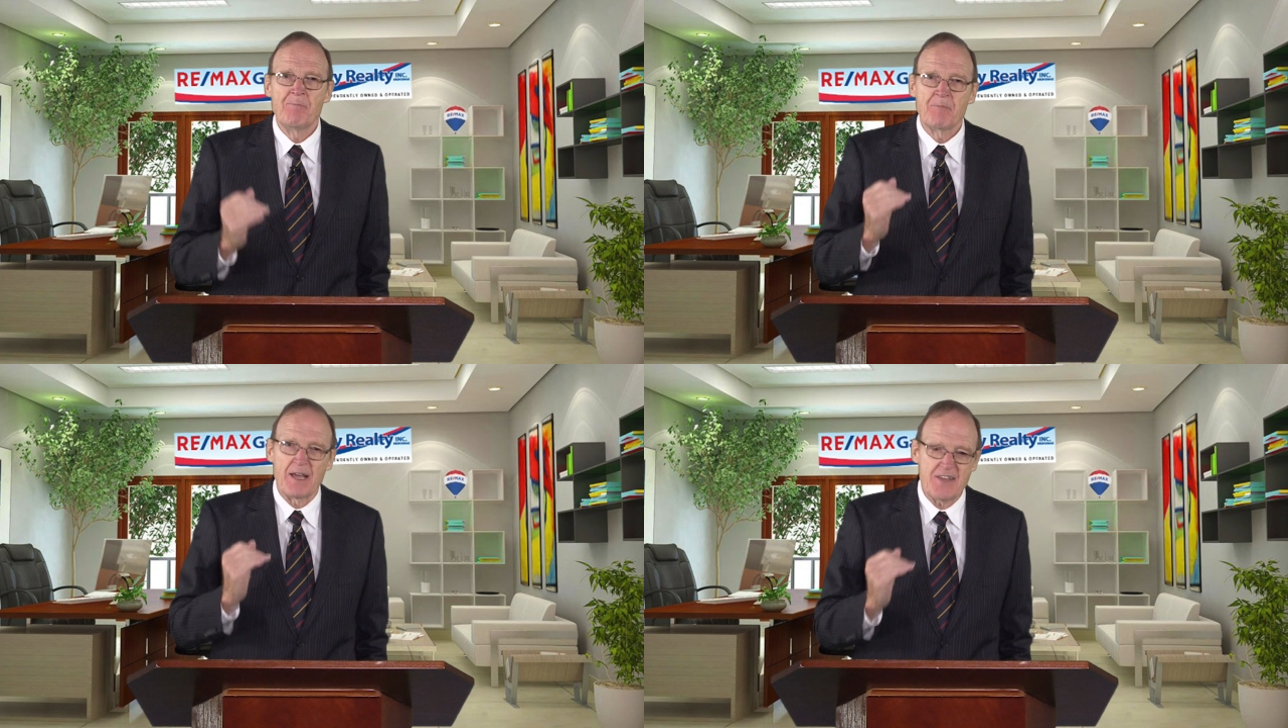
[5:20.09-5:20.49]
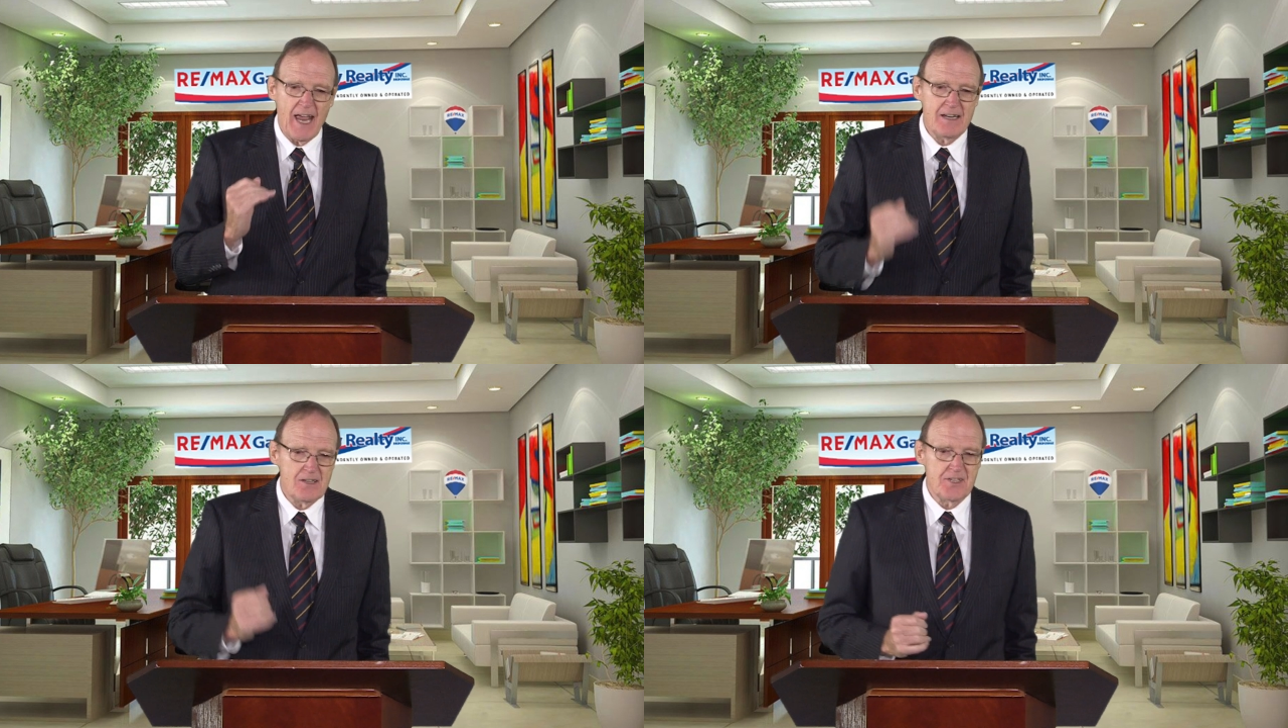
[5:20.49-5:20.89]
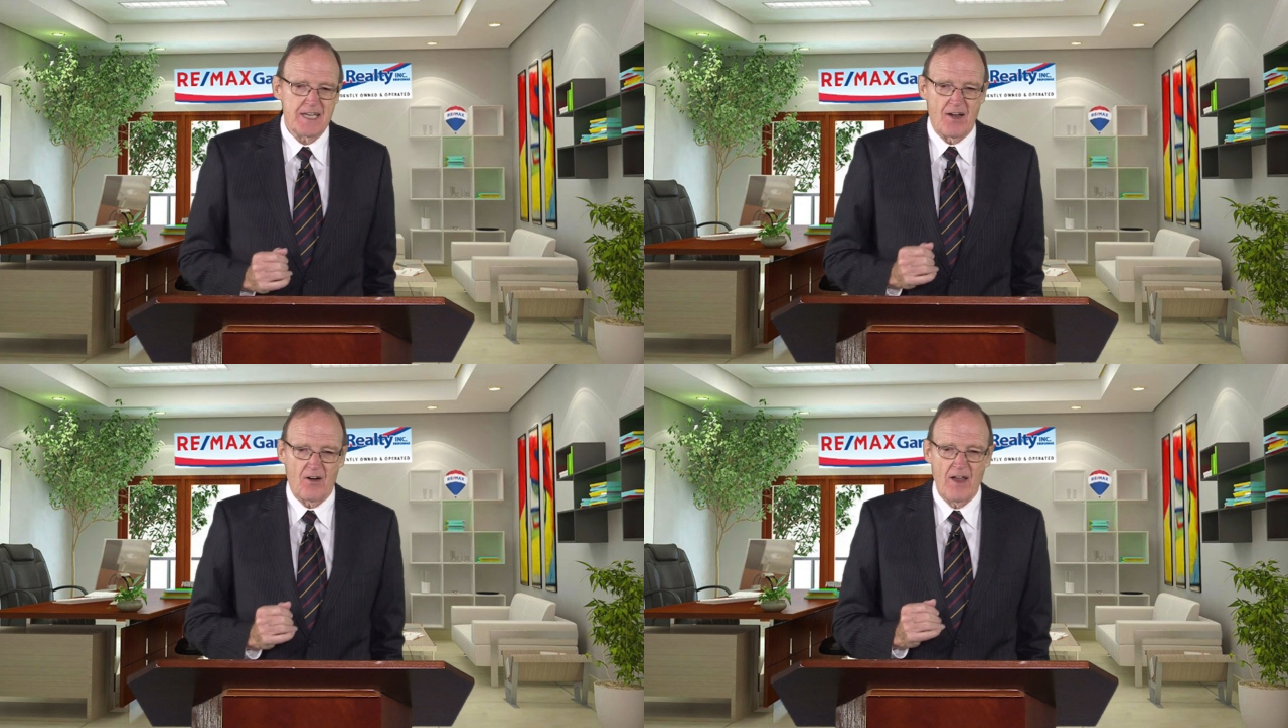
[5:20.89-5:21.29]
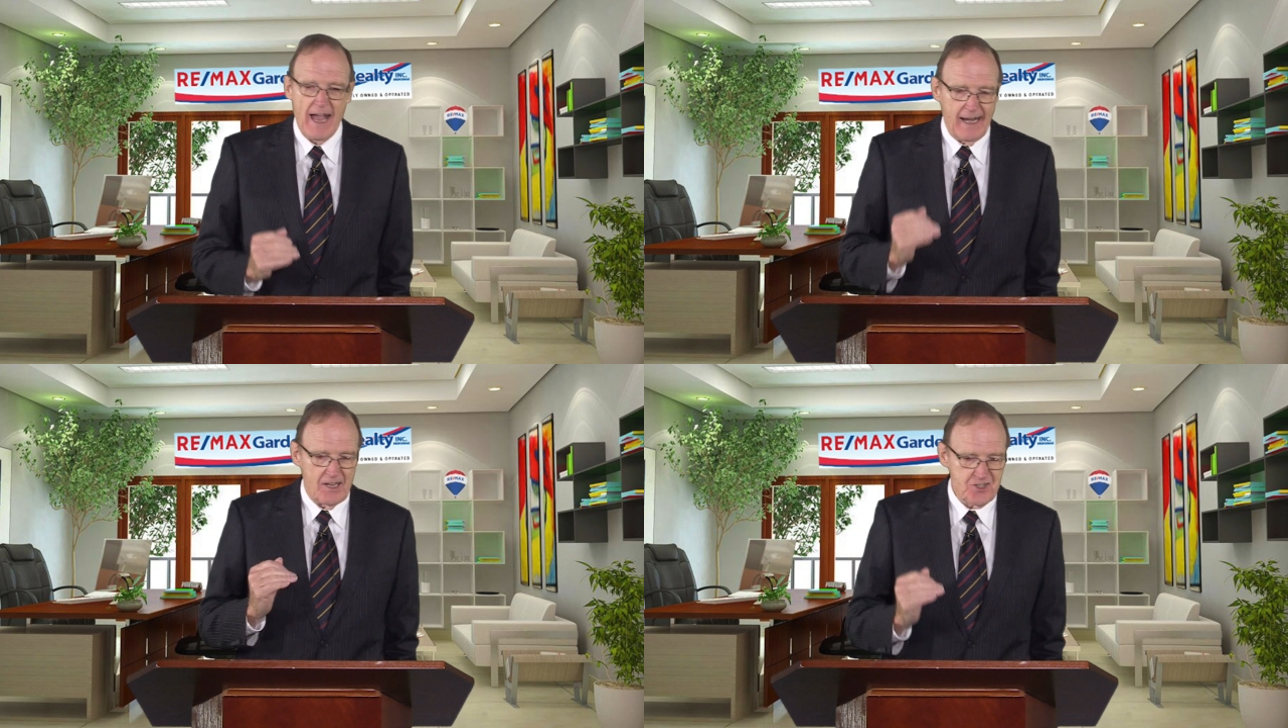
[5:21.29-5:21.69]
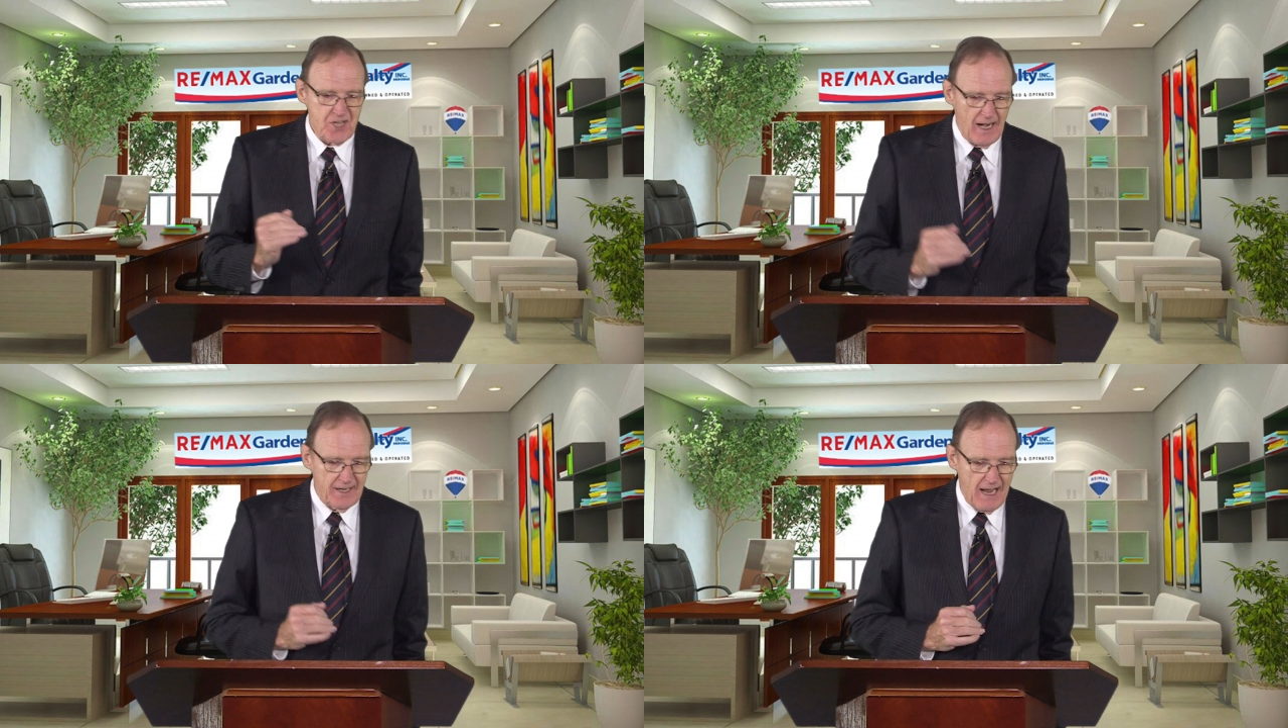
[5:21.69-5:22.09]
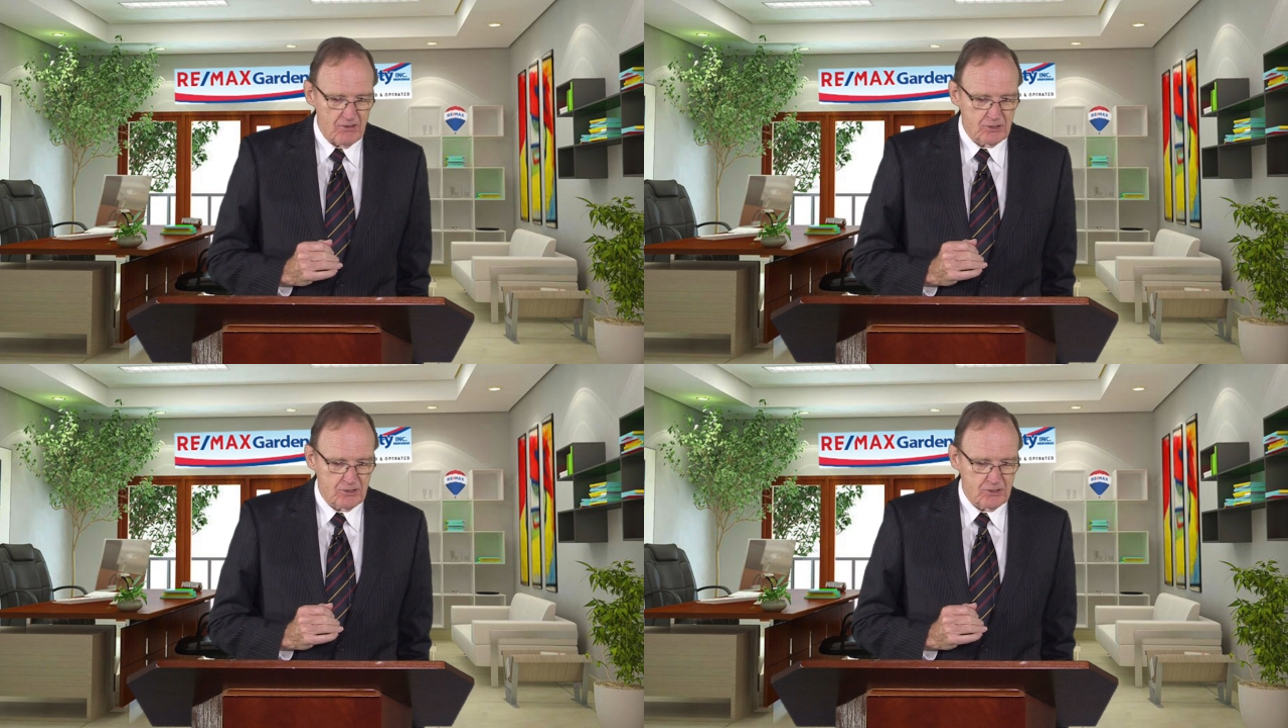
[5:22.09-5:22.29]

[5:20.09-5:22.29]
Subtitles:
By the end of the year, it had settled down